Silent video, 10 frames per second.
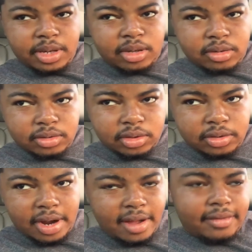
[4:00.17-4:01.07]
wheel
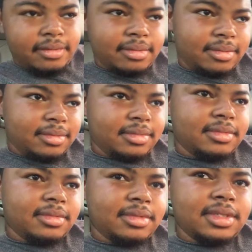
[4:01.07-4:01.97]
drive.
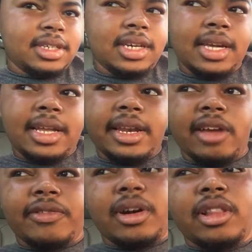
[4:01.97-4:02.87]

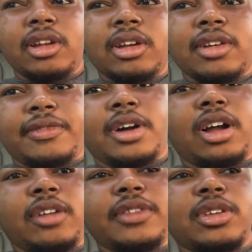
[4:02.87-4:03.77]
Now, for
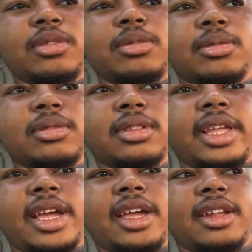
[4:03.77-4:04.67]
all of you
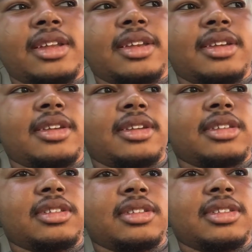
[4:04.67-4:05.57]
that
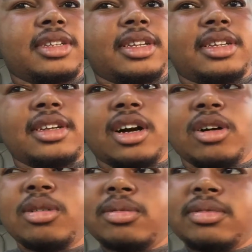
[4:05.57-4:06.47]

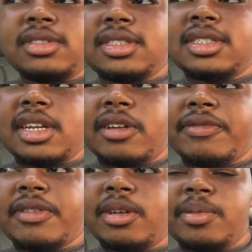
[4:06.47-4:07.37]
owns a
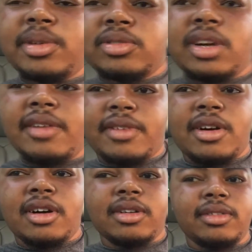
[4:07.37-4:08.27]
front wheel drive
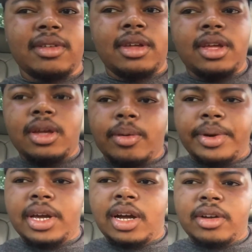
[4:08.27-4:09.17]
car,
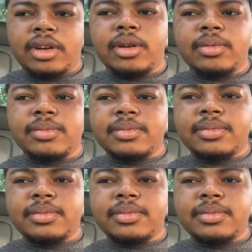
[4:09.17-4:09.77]
we all know